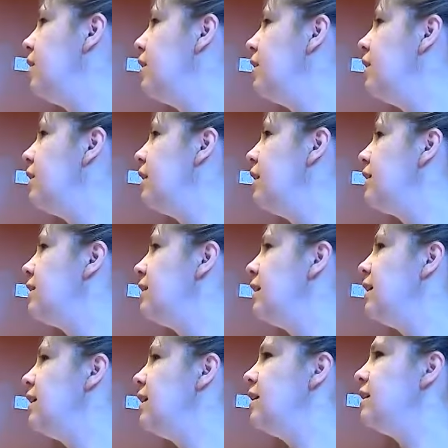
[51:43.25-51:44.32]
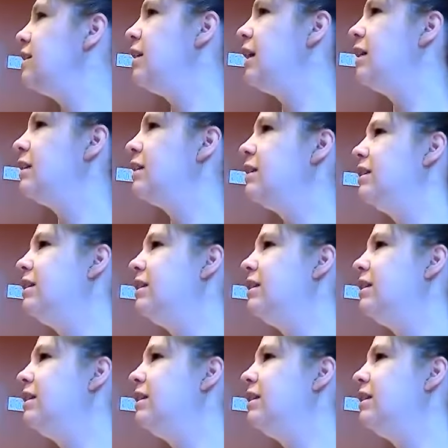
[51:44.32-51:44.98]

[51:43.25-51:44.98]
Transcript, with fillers: Good, Lisa. Nice, Jess.